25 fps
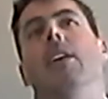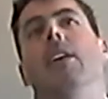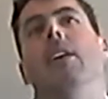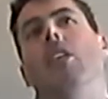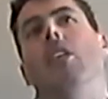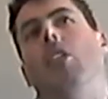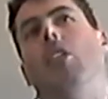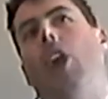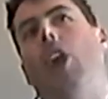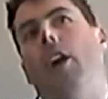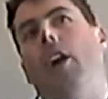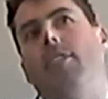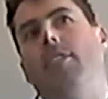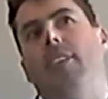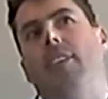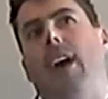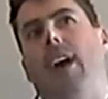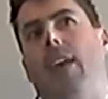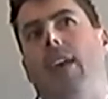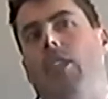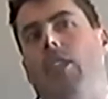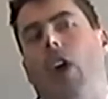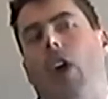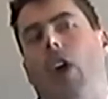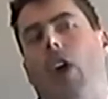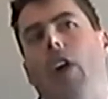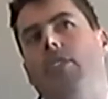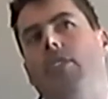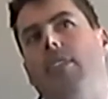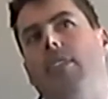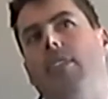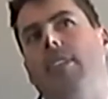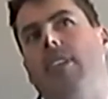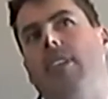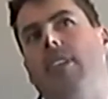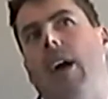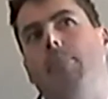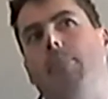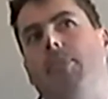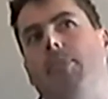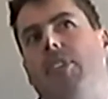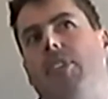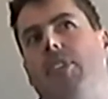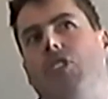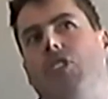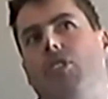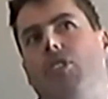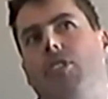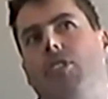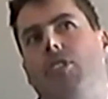Those, kind, those are the type of
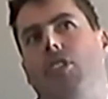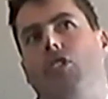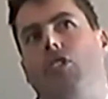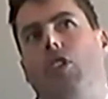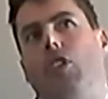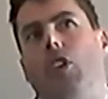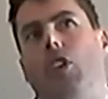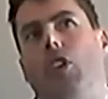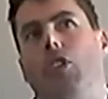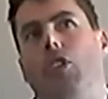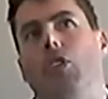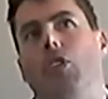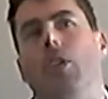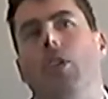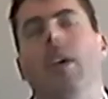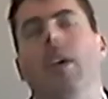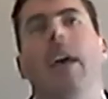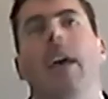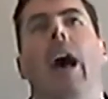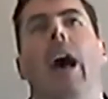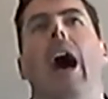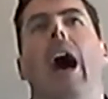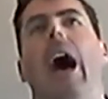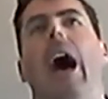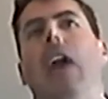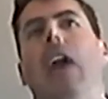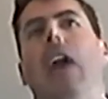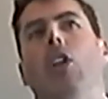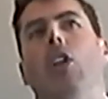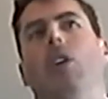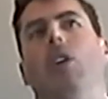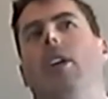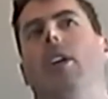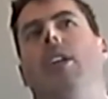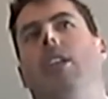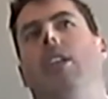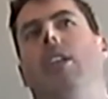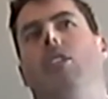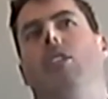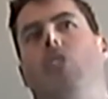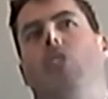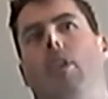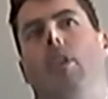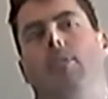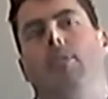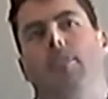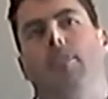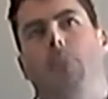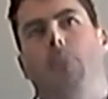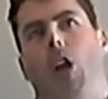issues that you can do. I look at it in terms
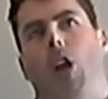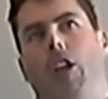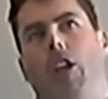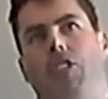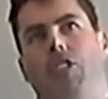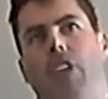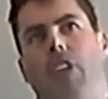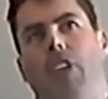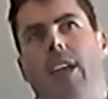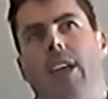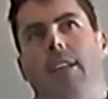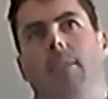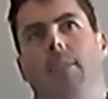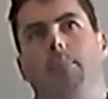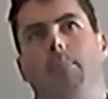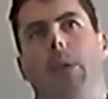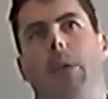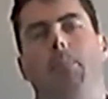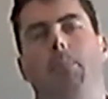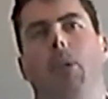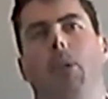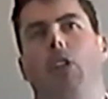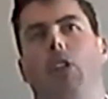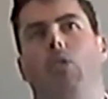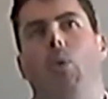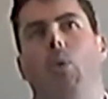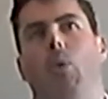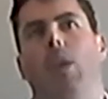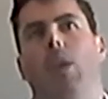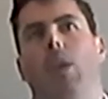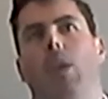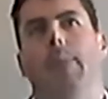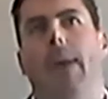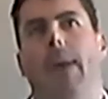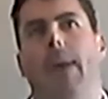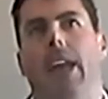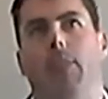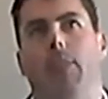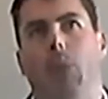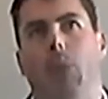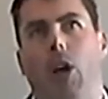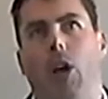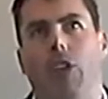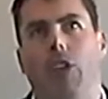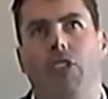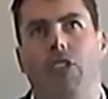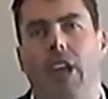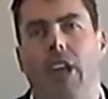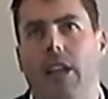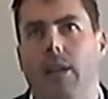of blockchain. People are talking about a
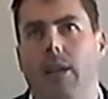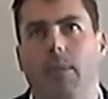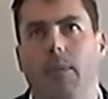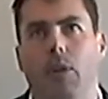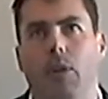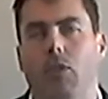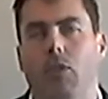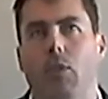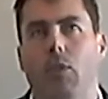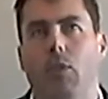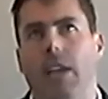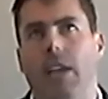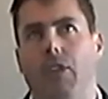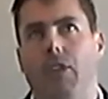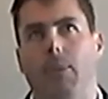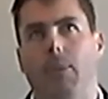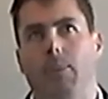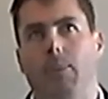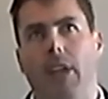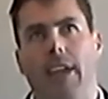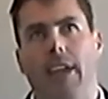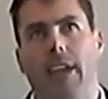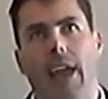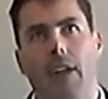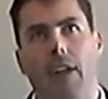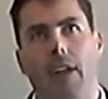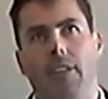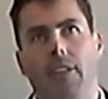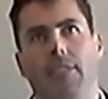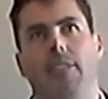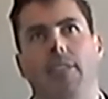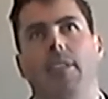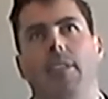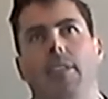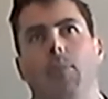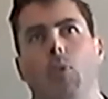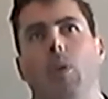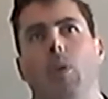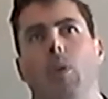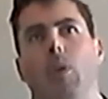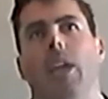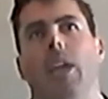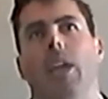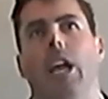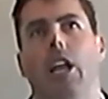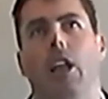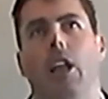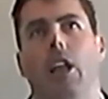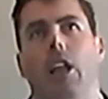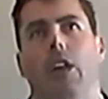blockchain, and I'm not talking cryptocurrencies, I'm talking
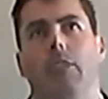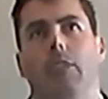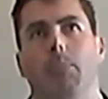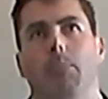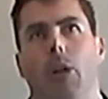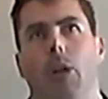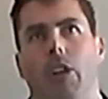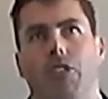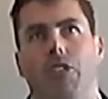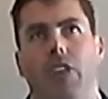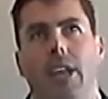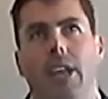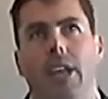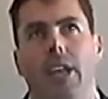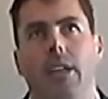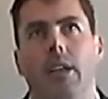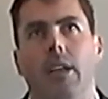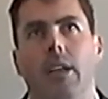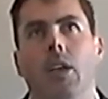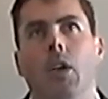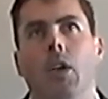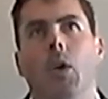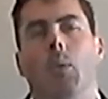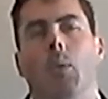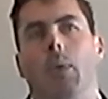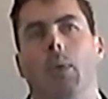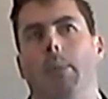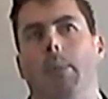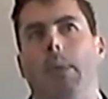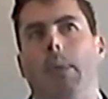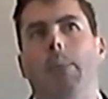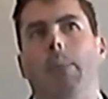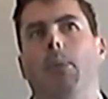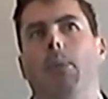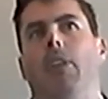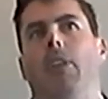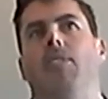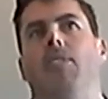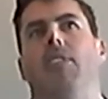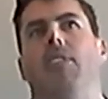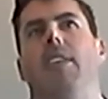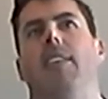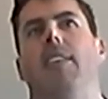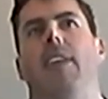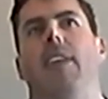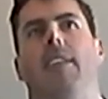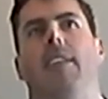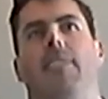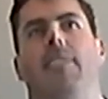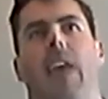a closed blockchain, where people are sitting
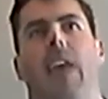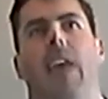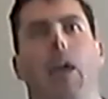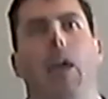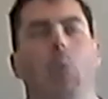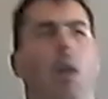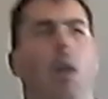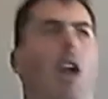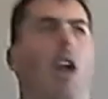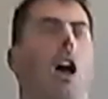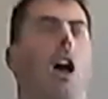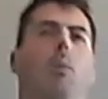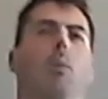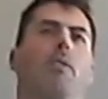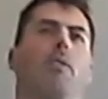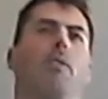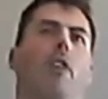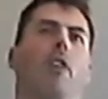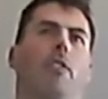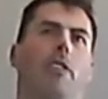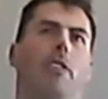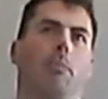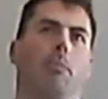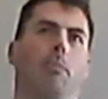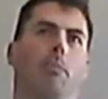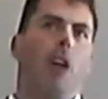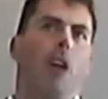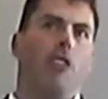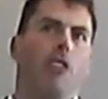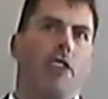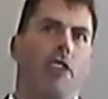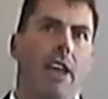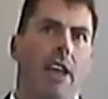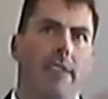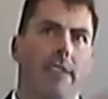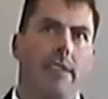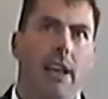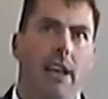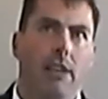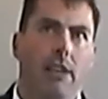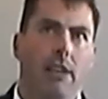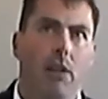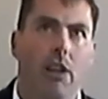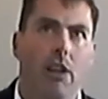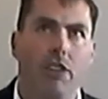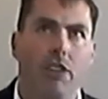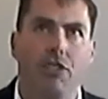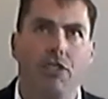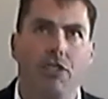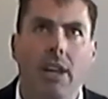there saying, well, oh, we've got this blockchain
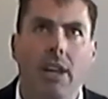technology.